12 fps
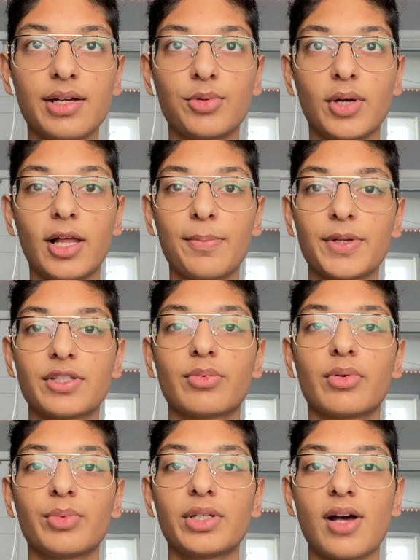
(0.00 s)
it will help us
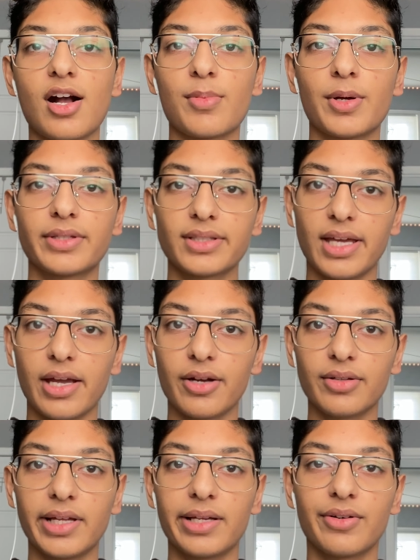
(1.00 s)
when we talk about the
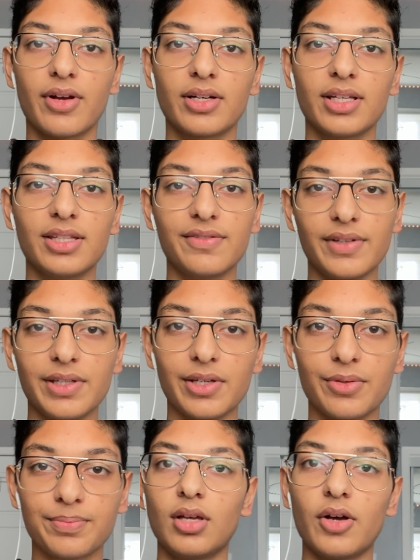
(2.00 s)
care later on in the video.